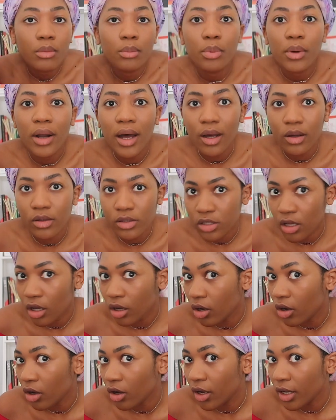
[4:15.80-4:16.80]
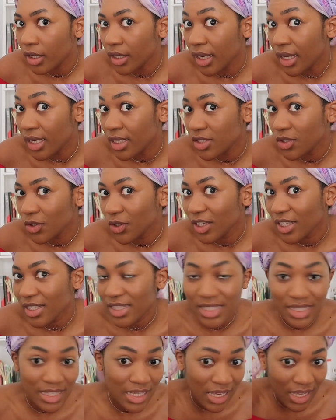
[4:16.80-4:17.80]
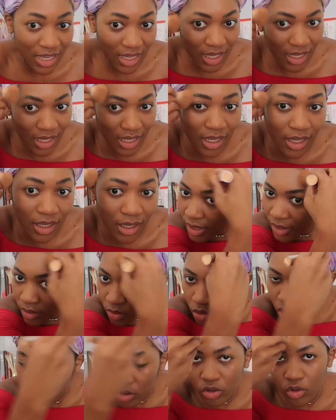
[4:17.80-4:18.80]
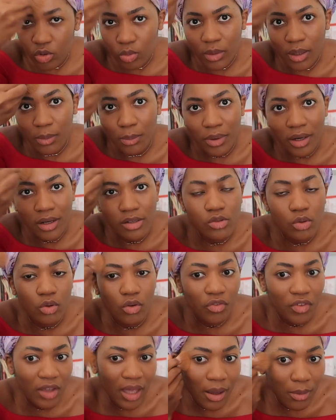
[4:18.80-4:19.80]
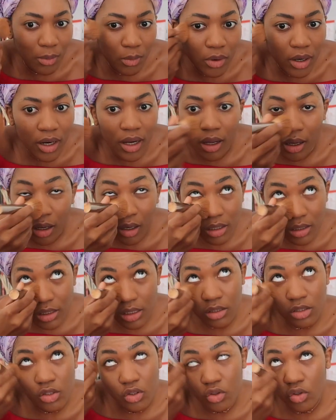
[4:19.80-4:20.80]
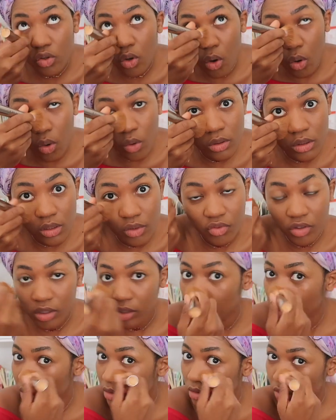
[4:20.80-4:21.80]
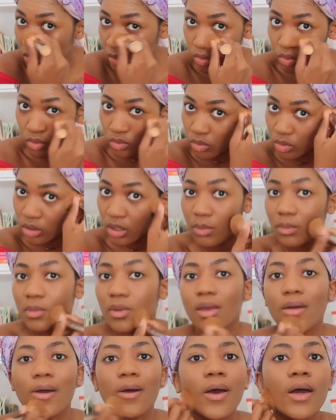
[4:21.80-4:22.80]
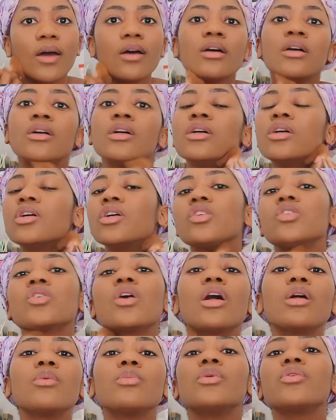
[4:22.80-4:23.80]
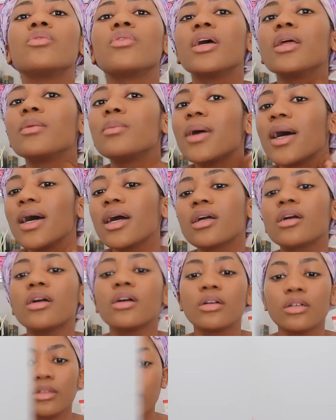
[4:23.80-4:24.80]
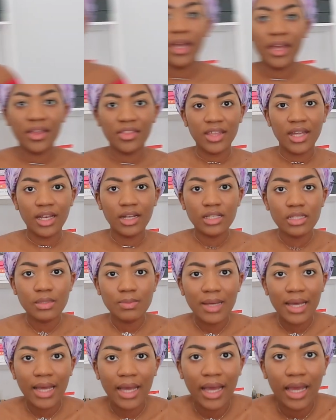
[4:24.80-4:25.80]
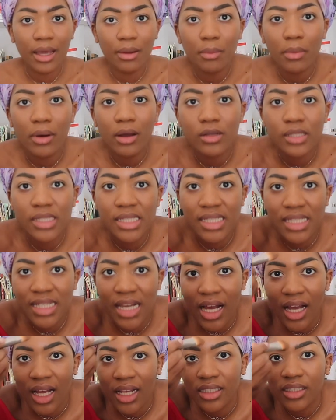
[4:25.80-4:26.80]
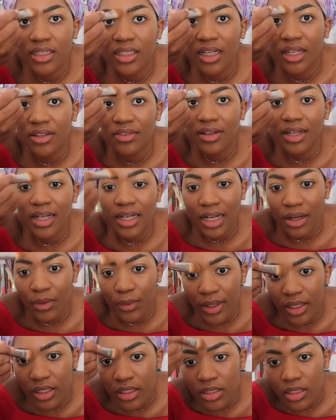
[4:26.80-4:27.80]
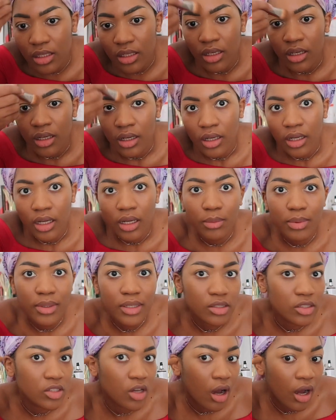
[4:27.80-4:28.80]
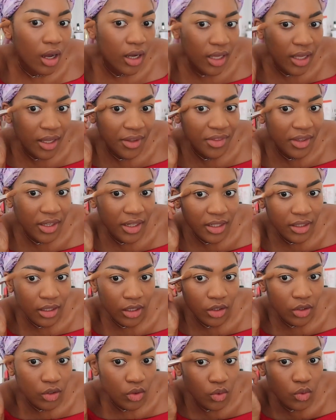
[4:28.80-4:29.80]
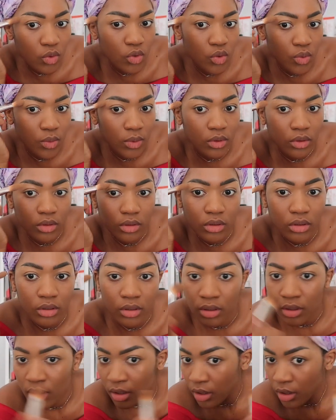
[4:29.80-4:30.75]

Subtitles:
brows are gone, as you can see. I usually do my brows off camera because it's so difficult to do them here, so I'll be right back. Okay, that is my eyebrows done. I feel like I went a bit darker than usual,